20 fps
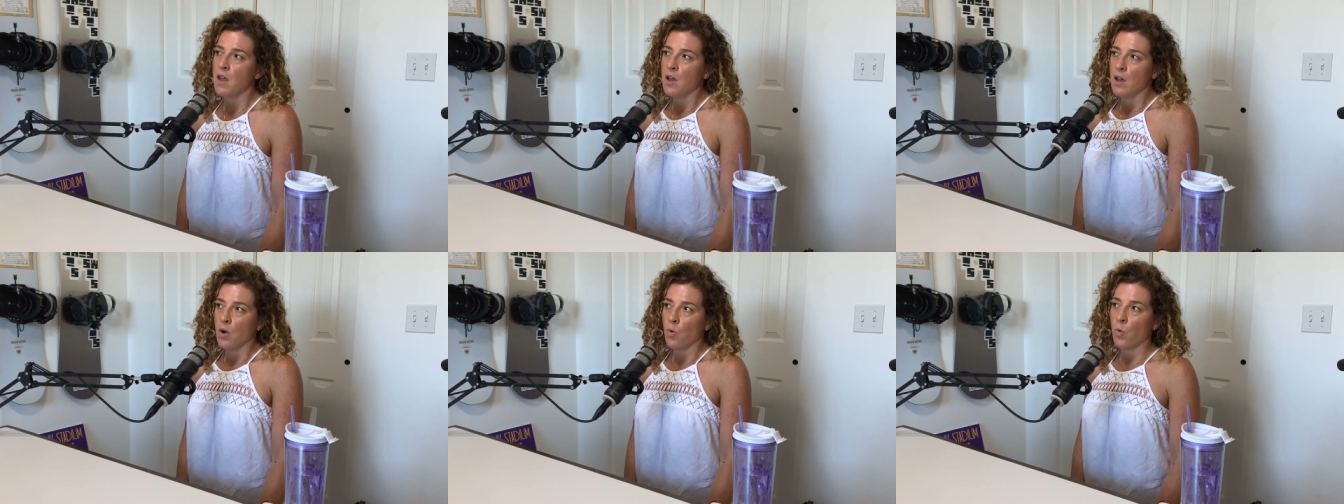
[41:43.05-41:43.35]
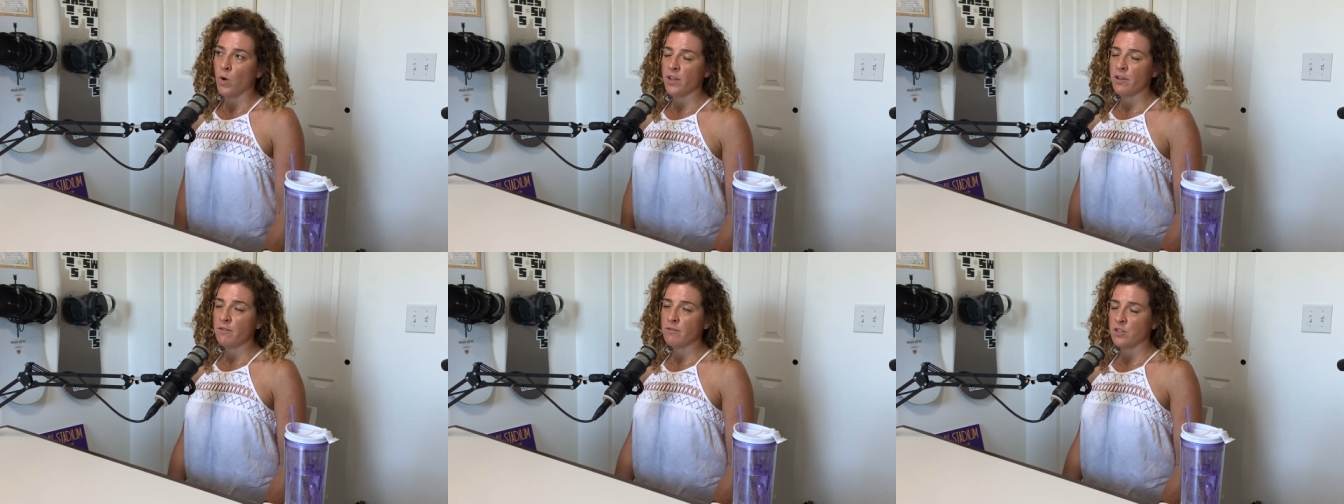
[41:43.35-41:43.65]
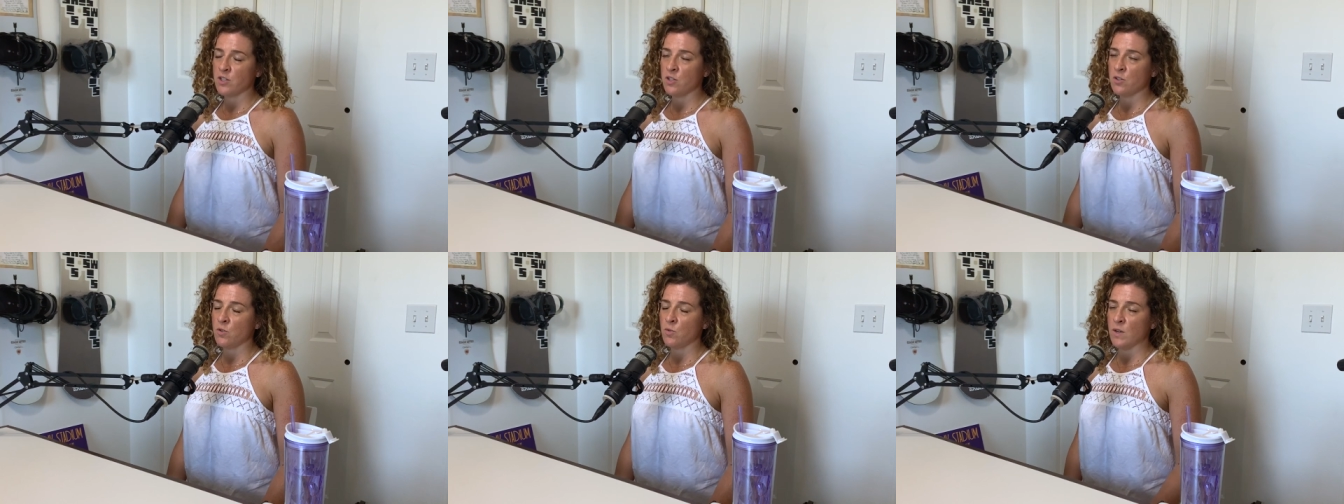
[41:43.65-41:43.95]
what do you
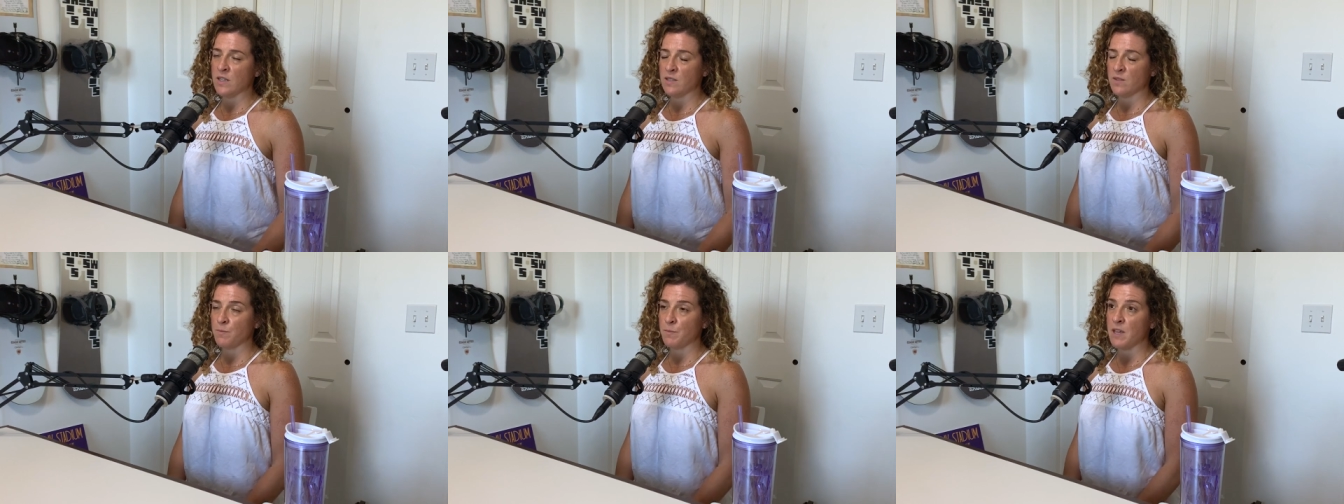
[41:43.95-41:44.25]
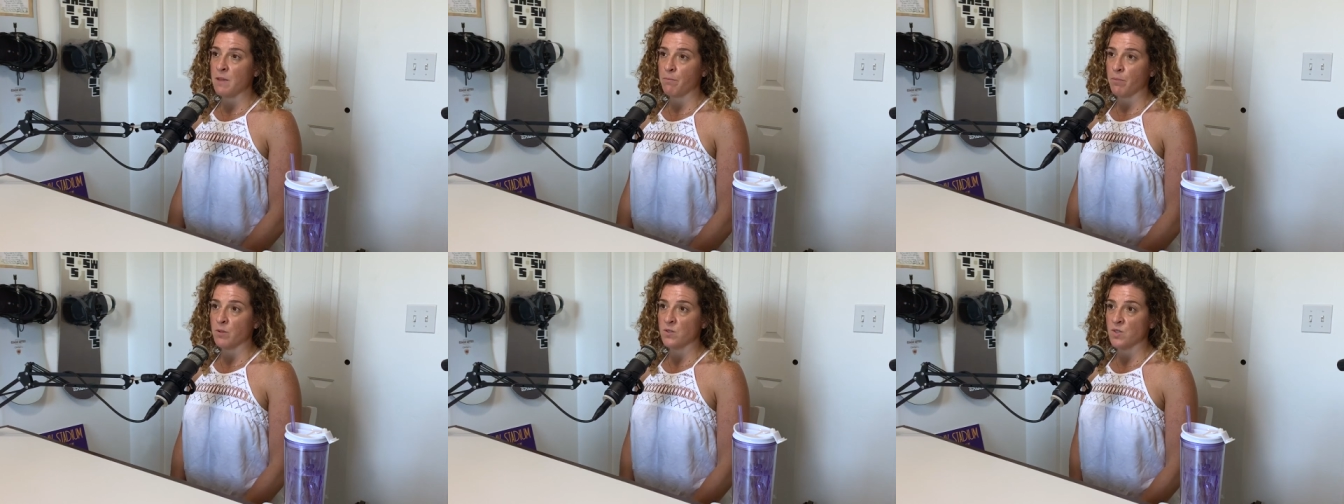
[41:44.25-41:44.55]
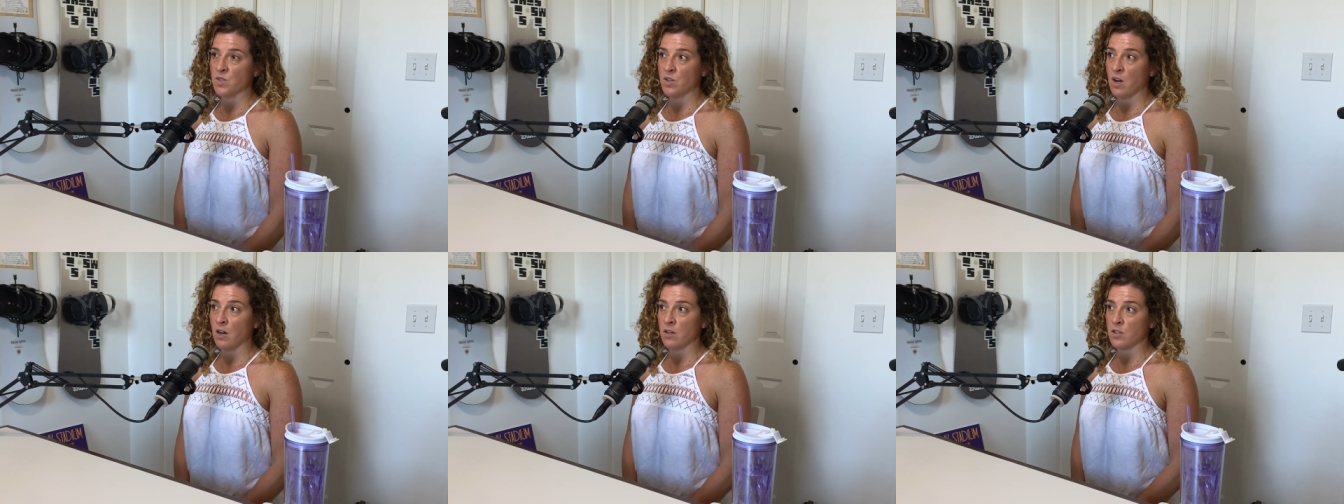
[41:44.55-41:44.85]
do once people
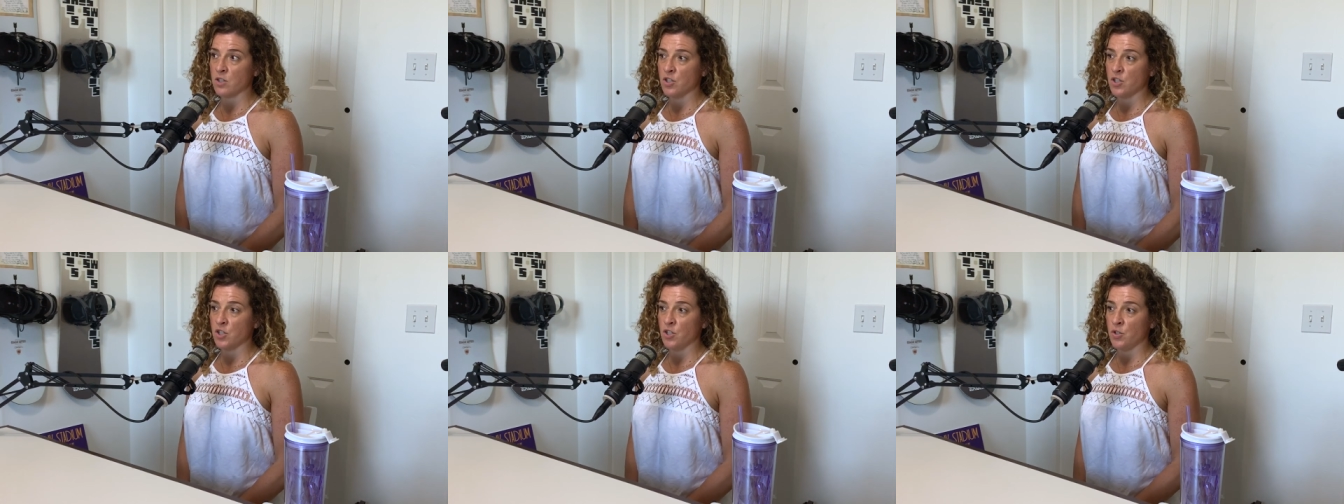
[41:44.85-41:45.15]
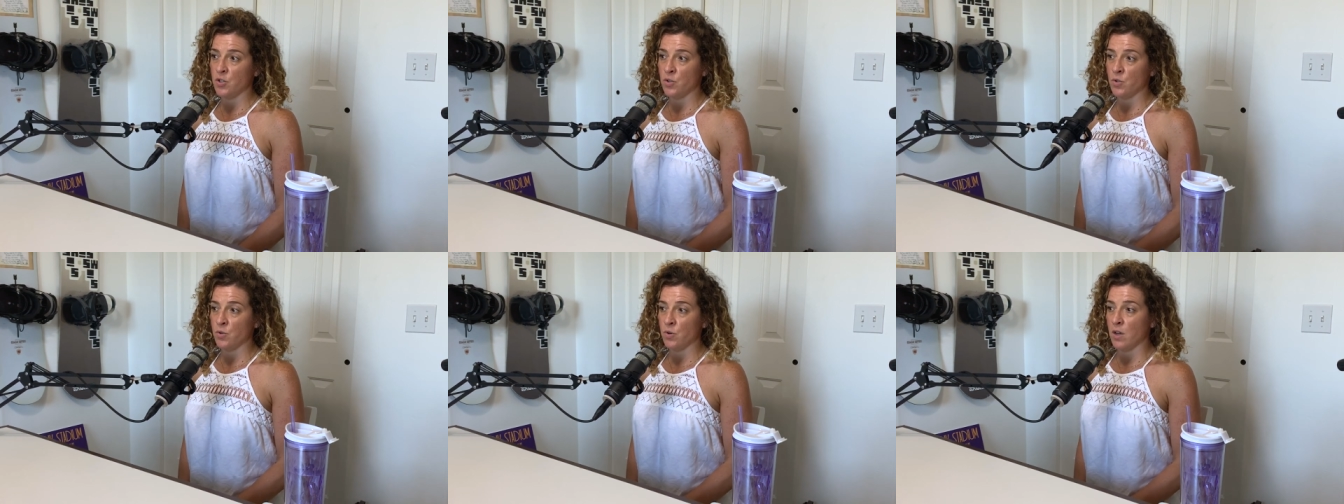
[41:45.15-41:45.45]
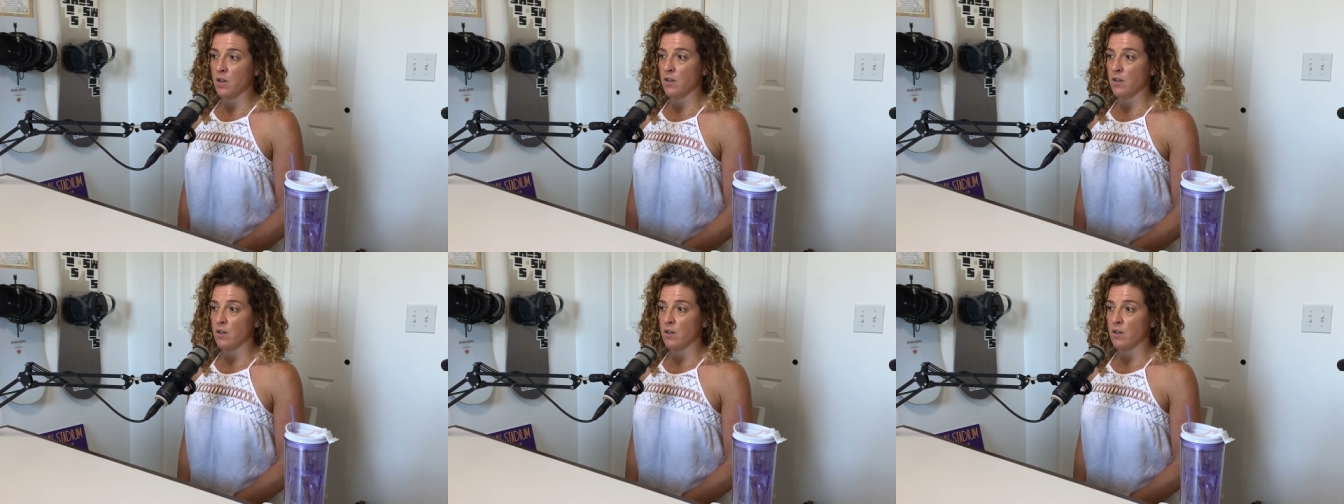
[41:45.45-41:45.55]
start to